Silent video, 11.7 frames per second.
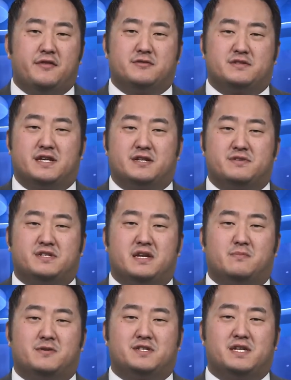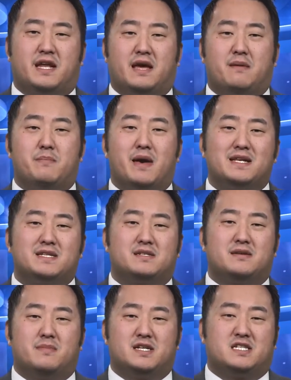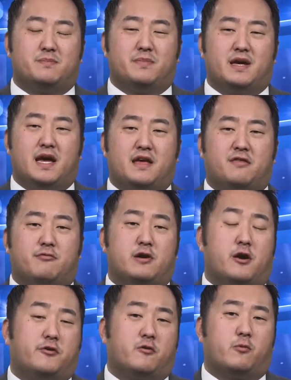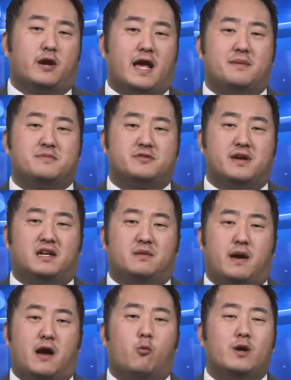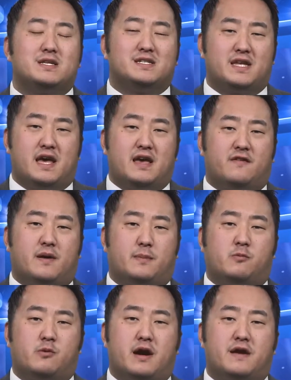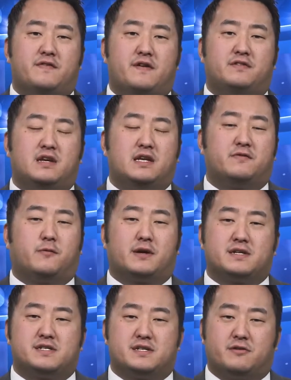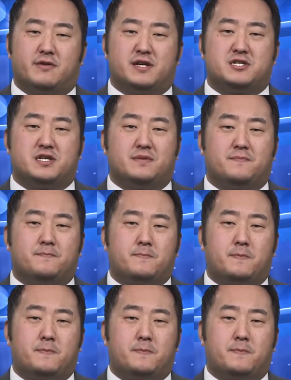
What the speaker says: Those interested in presenting at METS must submit a 300-word abstract by Wednesday, February 15th for consideration.